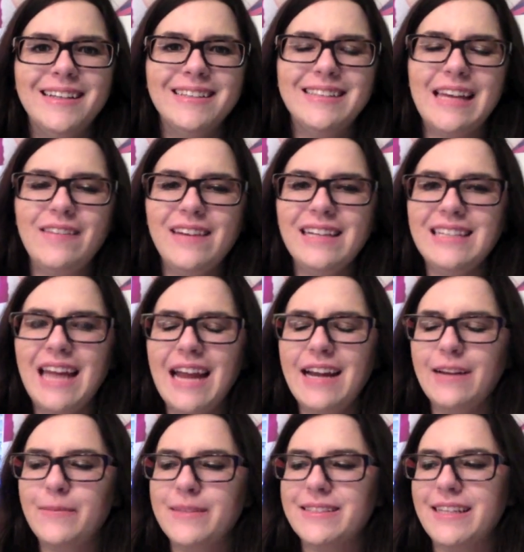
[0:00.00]
Saving
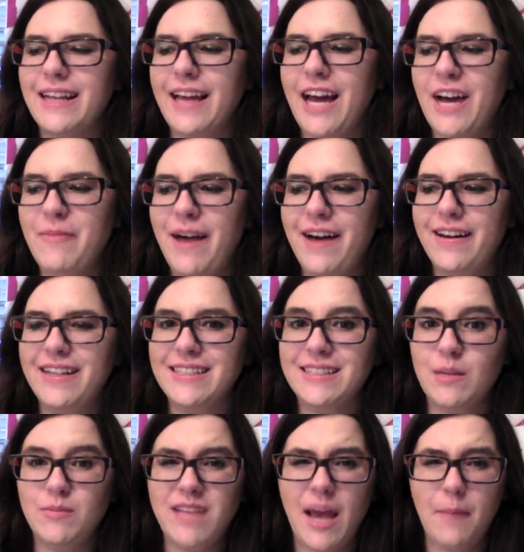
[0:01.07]
Tatum is going to come out in
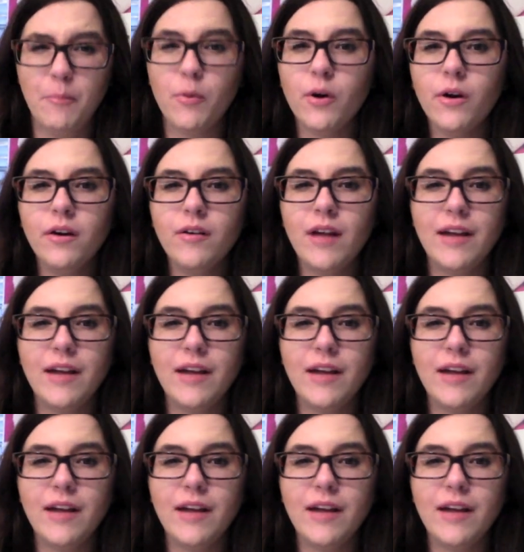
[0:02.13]
September.